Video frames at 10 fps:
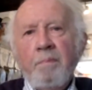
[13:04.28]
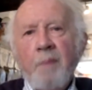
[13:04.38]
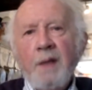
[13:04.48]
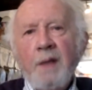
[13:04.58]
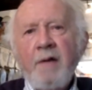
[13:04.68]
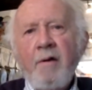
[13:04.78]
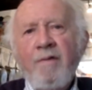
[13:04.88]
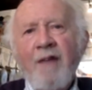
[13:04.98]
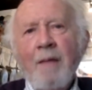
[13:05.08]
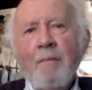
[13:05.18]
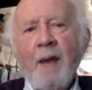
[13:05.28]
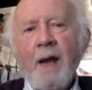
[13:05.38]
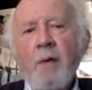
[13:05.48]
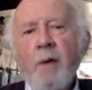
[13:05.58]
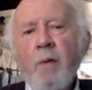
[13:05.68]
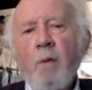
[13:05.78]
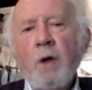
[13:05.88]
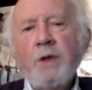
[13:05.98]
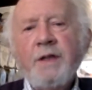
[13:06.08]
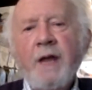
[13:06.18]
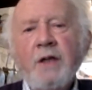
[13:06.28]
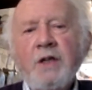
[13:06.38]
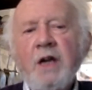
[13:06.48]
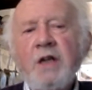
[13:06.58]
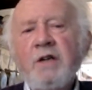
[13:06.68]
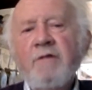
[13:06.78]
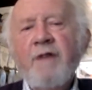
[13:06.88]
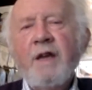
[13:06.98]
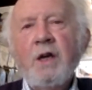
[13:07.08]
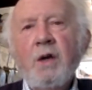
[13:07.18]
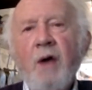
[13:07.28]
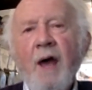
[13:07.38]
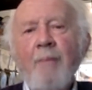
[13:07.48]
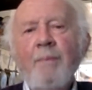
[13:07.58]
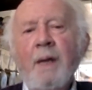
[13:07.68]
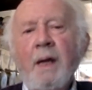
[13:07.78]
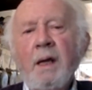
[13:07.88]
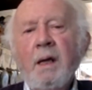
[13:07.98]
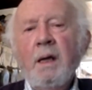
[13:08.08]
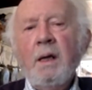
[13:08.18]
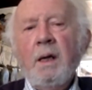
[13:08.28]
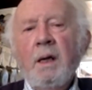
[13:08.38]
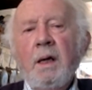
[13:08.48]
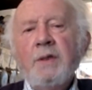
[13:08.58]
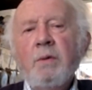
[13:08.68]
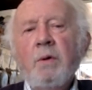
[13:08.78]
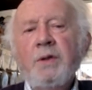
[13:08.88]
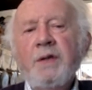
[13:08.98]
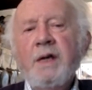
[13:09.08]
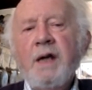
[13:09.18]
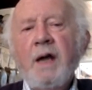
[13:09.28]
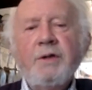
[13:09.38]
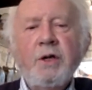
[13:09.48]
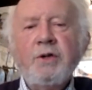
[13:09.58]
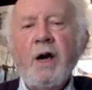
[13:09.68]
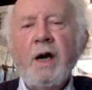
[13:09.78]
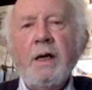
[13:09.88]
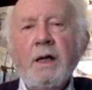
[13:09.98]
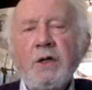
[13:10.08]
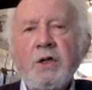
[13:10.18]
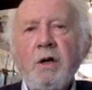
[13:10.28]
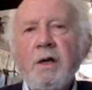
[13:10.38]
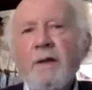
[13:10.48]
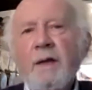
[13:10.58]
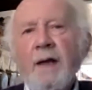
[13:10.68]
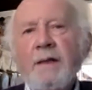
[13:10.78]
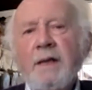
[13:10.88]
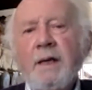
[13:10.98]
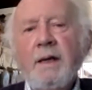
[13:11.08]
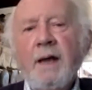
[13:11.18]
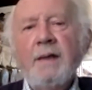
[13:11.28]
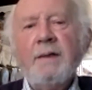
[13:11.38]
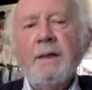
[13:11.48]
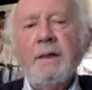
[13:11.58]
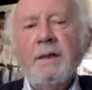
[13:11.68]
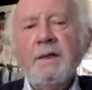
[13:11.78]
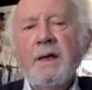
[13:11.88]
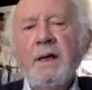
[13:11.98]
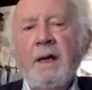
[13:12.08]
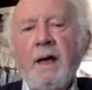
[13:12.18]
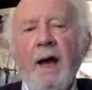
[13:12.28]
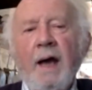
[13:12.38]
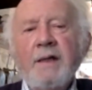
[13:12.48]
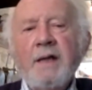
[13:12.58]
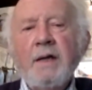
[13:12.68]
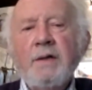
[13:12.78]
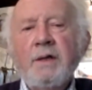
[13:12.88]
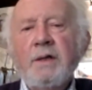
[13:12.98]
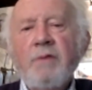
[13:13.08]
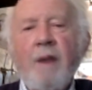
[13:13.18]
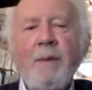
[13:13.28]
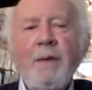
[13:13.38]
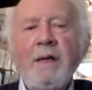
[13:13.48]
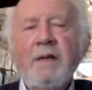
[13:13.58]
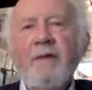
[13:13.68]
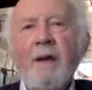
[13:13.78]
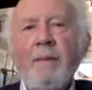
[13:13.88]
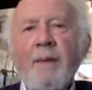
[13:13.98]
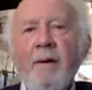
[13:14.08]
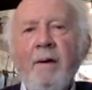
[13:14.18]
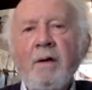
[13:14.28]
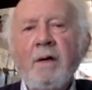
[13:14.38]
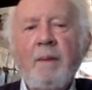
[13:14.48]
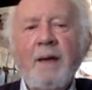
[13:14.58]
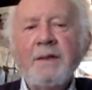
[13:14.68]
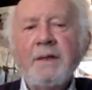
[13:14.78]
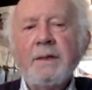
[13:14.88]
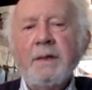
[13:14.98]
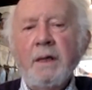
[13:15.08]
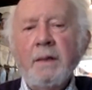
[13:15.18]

As I reflect back, we watched that change of venue happening towards in-country training during the 1990s as countries rapidly developed their own capacity.